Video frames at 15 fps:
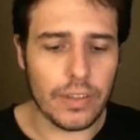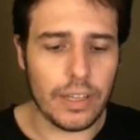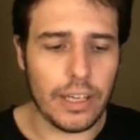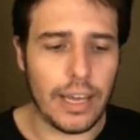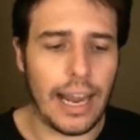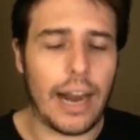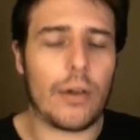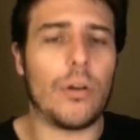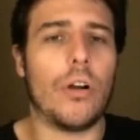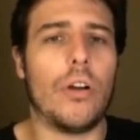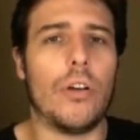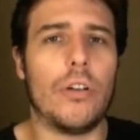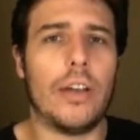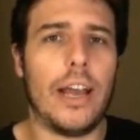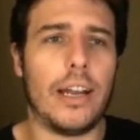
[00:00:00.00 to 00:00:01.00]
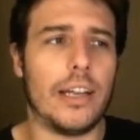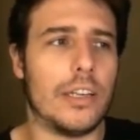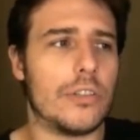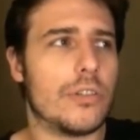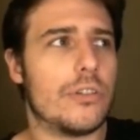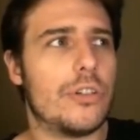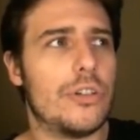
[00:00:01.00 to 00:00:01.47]
arrow and
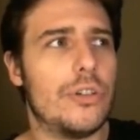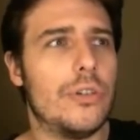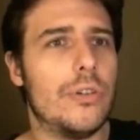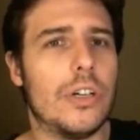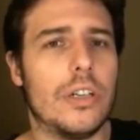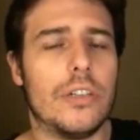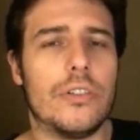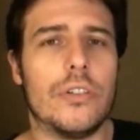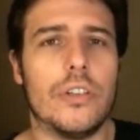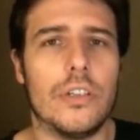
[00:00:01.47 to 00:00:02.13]
let's shoot it into